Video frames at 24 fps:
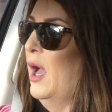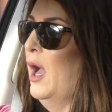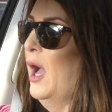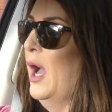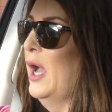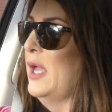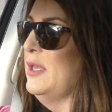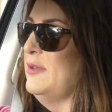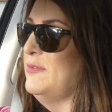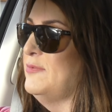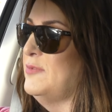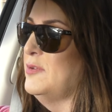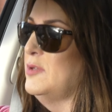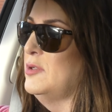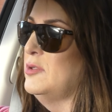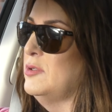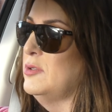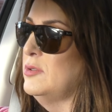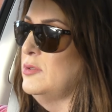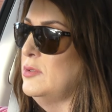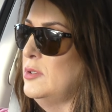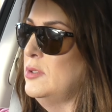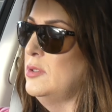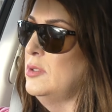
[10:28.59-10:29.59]
I've
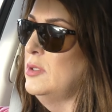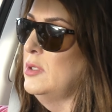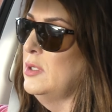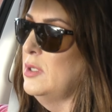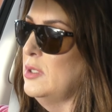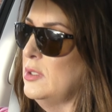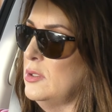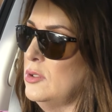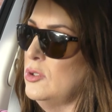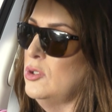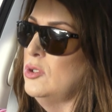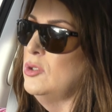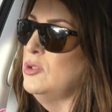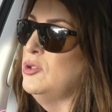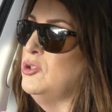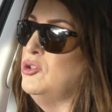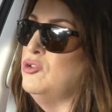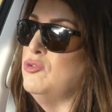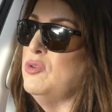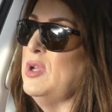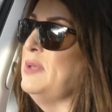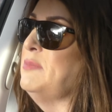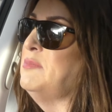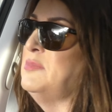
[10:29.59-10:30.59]

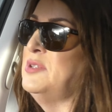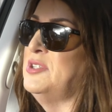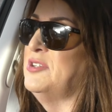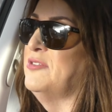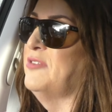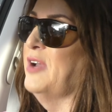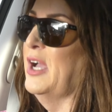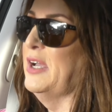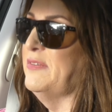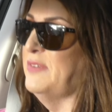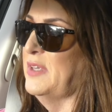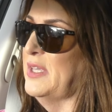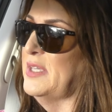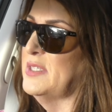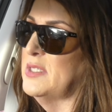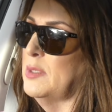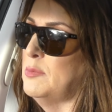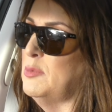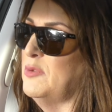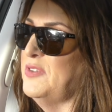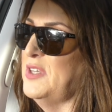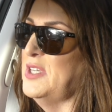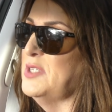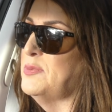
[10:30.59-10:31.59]
dreamed of having
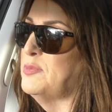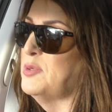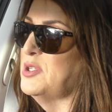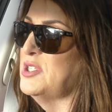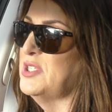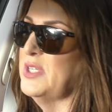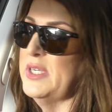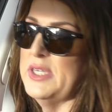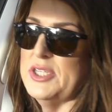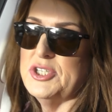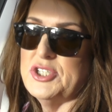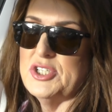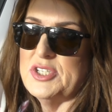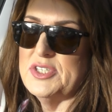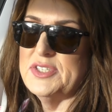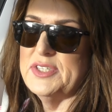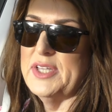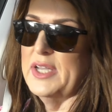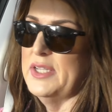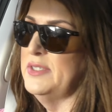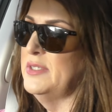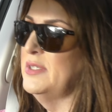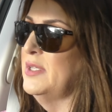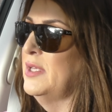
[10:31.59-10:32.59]
some of these procedures
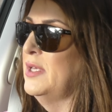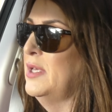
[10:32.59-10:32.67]
done.